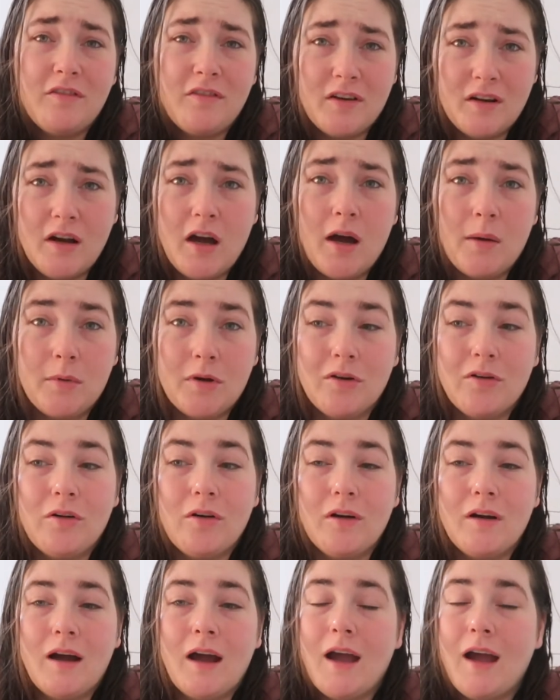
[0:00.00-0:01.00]

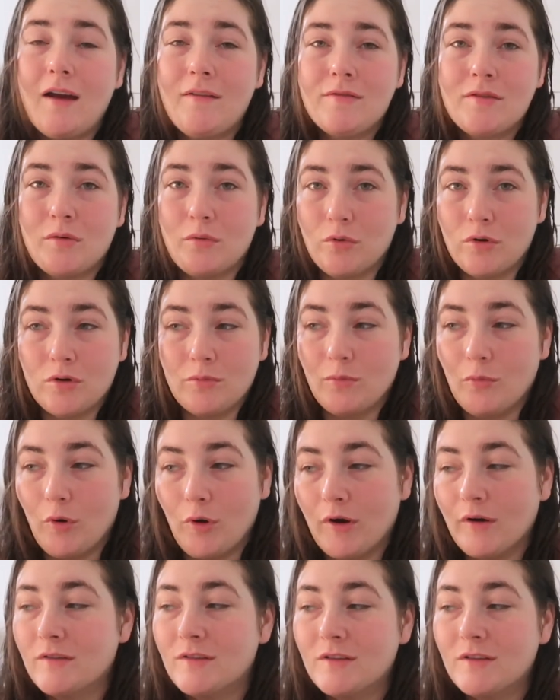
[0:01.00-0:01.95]
phenomenal. I have to order more.